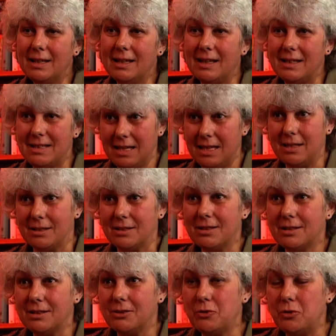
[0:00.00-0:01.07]
and it,
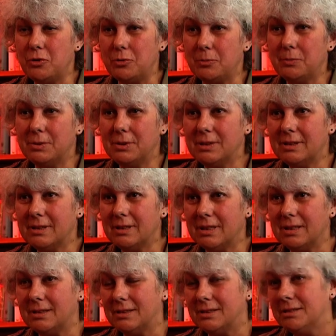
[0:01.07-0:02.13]
the group,
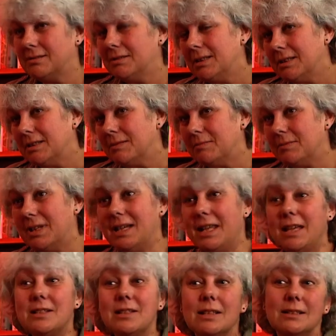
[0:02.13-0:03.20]
and the
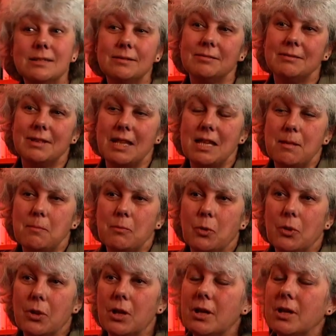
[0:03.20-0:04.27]
leader, the him
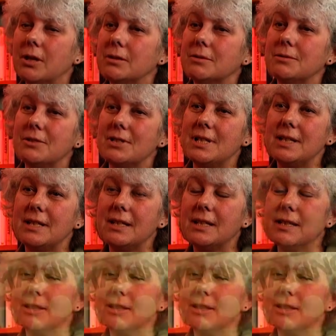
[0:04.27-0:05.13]
or the her who's leading